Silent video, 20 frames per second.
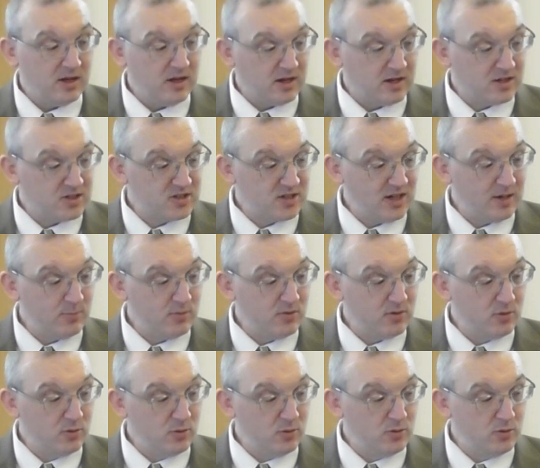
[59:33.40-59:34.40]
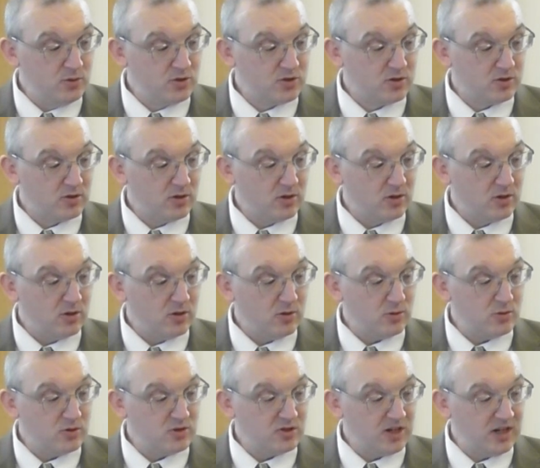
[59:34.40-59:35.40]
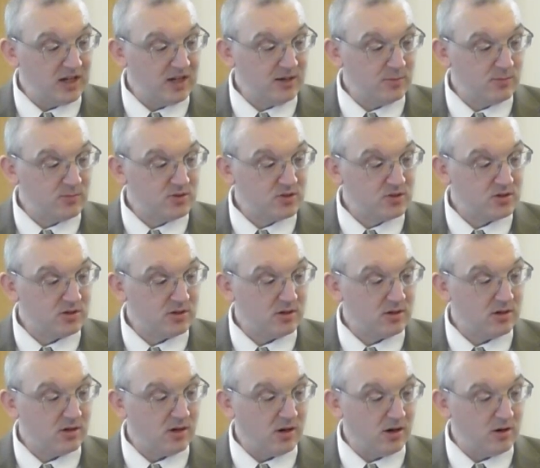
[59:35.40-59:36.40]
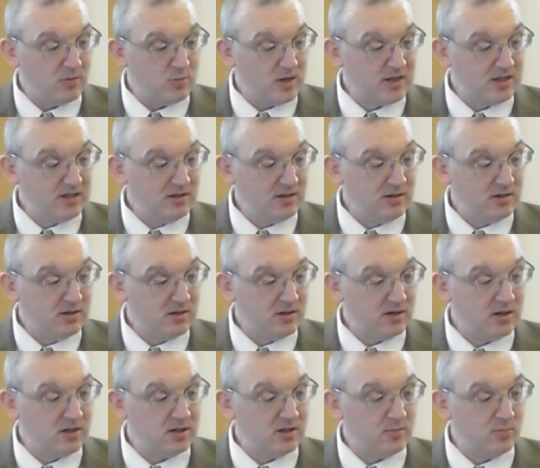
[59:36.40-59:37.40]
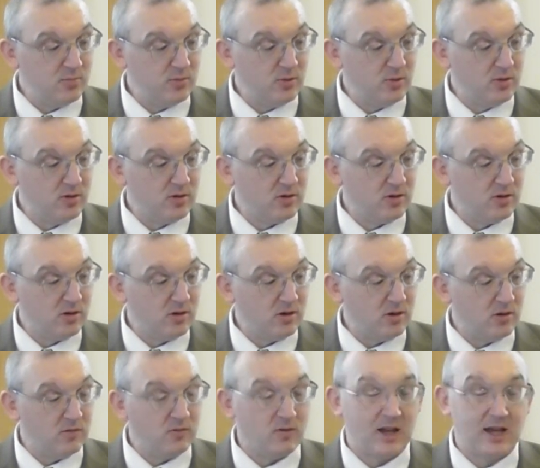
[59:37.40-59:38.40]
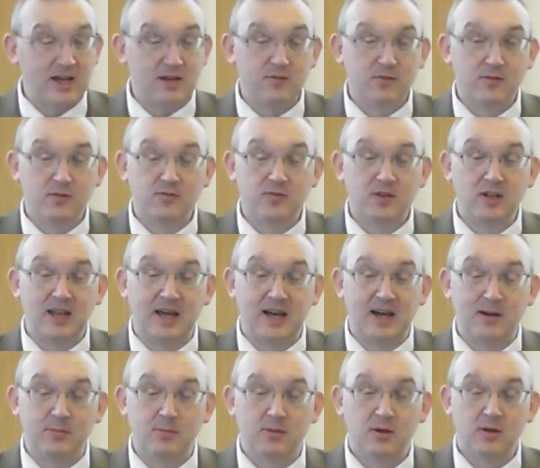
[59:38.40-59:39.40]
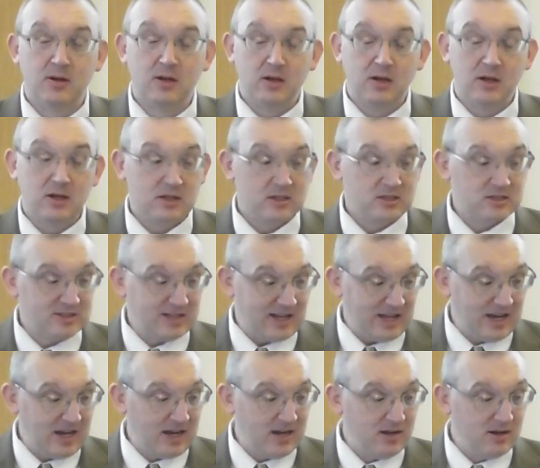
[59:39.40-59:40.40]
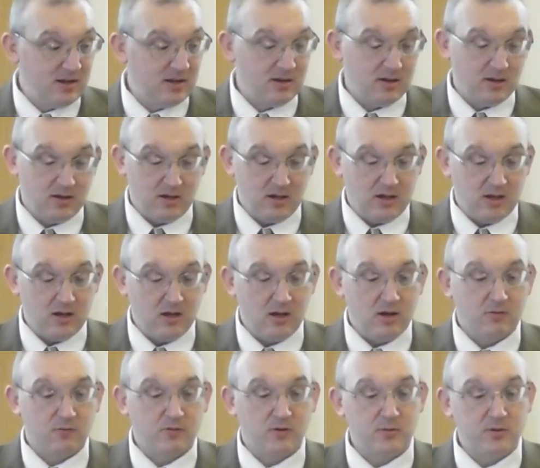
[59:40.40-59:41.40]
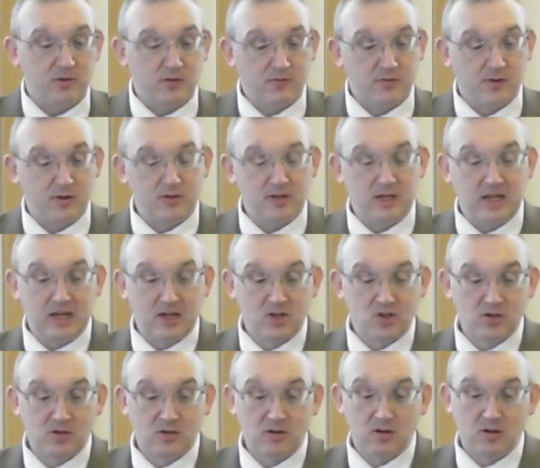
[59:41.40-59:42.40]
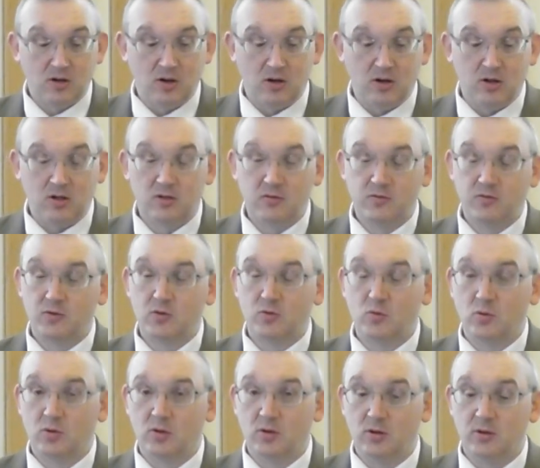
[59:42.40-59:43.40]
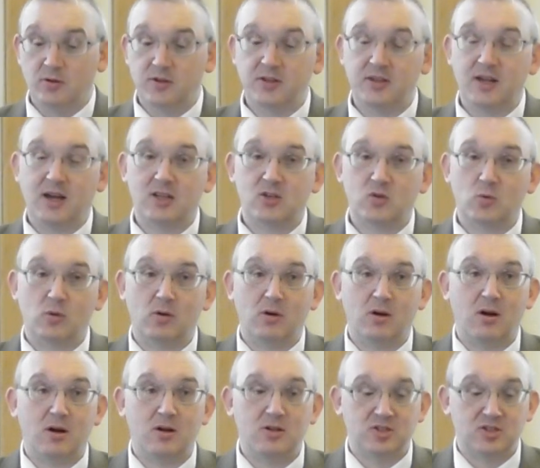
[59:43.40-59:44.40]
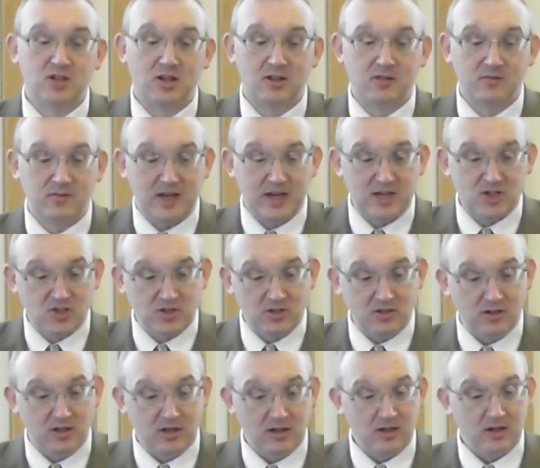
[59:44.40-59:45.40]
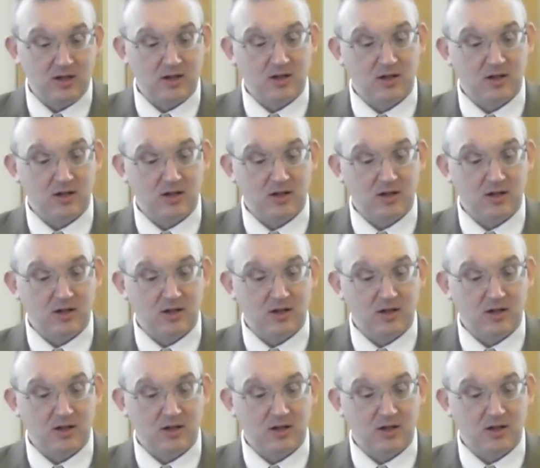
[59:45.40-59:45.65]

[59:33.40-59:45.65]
except those whose names are written in the book of life of the Lamb slain from the foundation of the world. And that's where our salvation